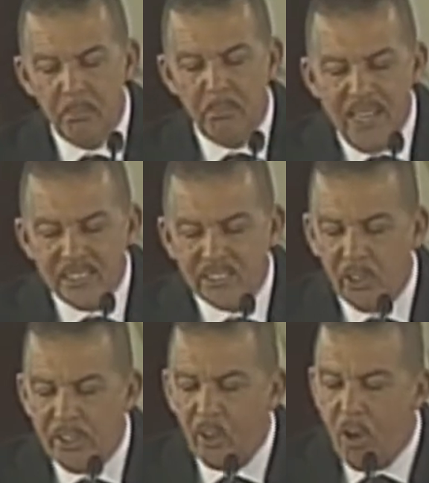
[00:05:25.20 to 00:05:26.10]
based
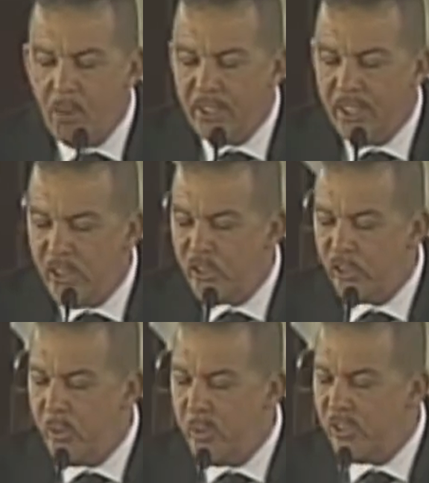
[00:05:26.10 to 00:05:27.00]
on the common
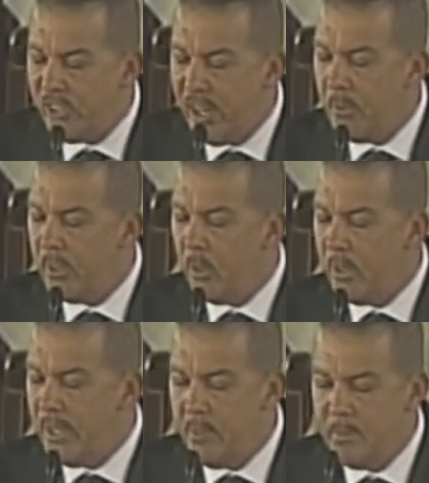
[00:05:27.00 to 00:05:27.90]
history we share with
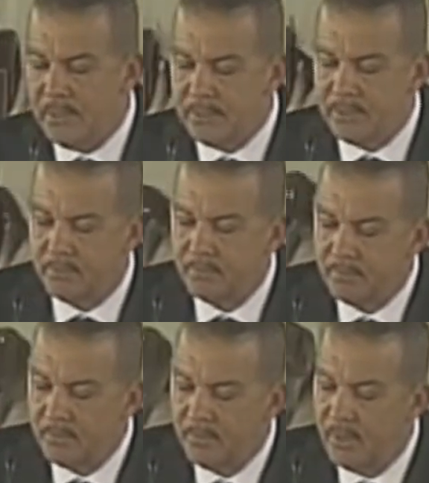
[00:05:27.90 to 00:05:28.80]
our neighbors.
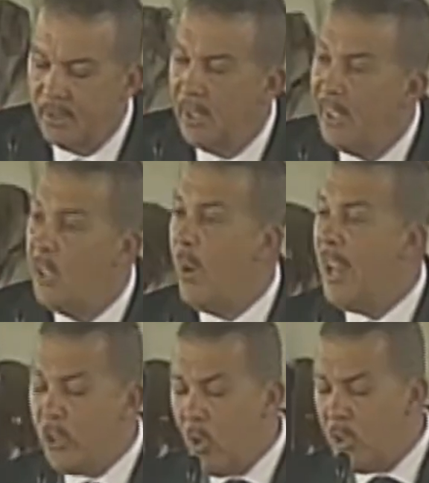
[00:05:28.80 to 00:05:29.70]
He
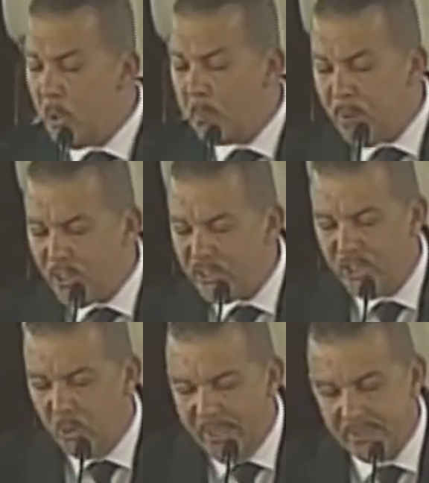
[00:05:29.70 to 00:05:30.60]
went on to
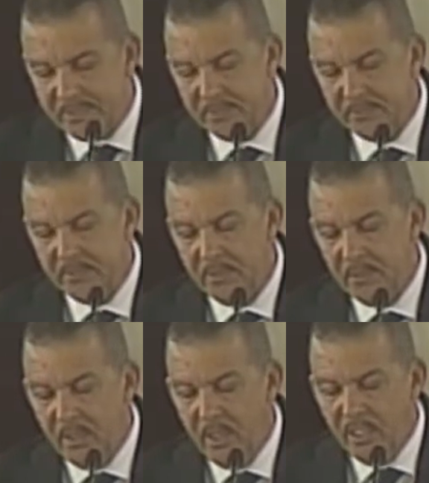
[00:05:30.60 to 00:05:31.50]
postulate
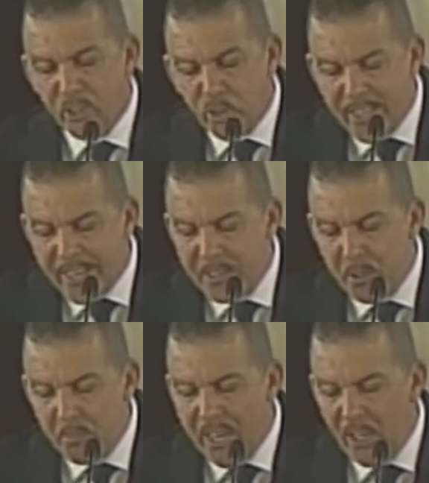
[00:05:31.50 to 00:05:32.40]
that Trinidad and
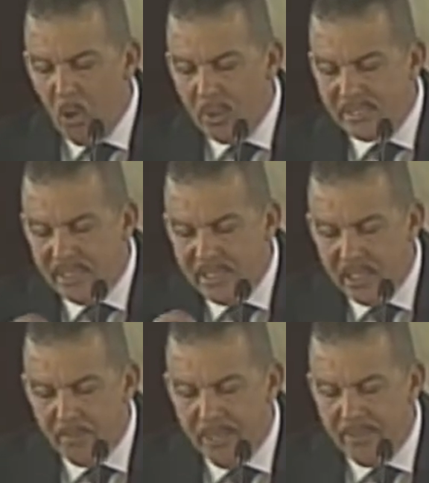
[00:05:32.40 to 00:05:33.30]
Tobago was
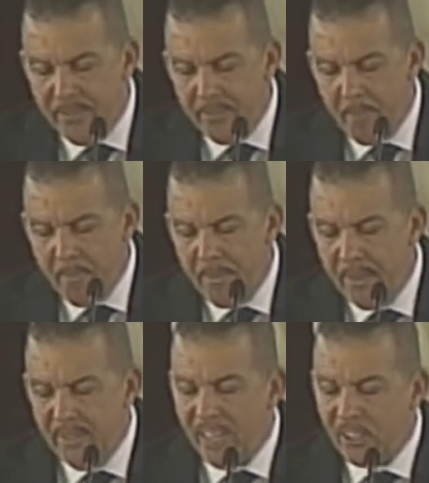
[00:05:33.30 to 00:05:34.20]
determined
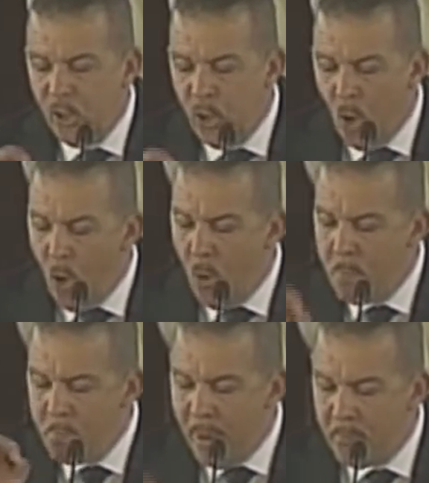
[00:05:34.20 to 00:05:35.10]
that no
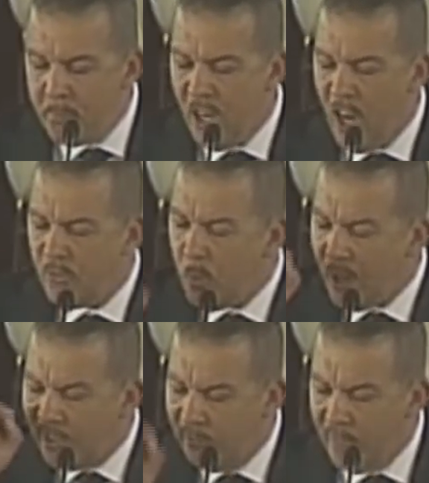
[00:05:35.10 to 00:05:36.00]
member of our
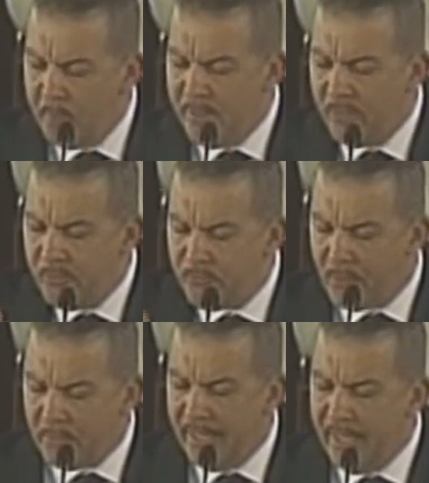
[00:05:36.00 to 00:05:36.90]
Caribbean
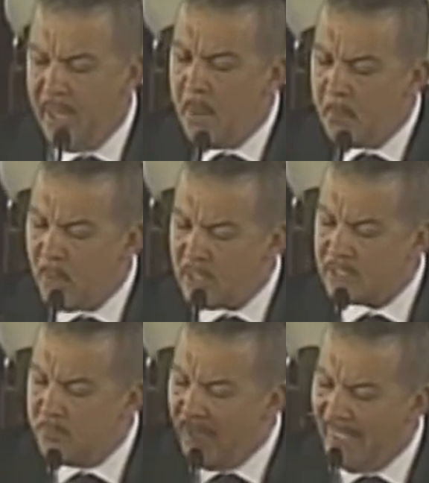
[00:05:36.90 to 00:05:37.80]
family
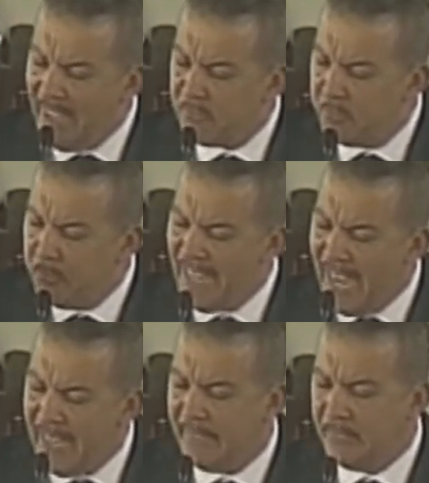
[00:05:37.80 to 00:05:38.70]
must be left
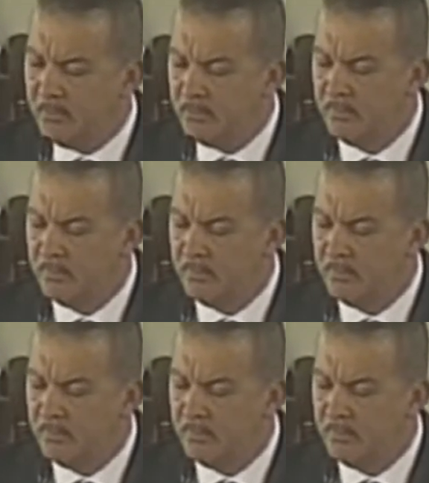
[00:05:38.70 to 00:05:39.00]
behind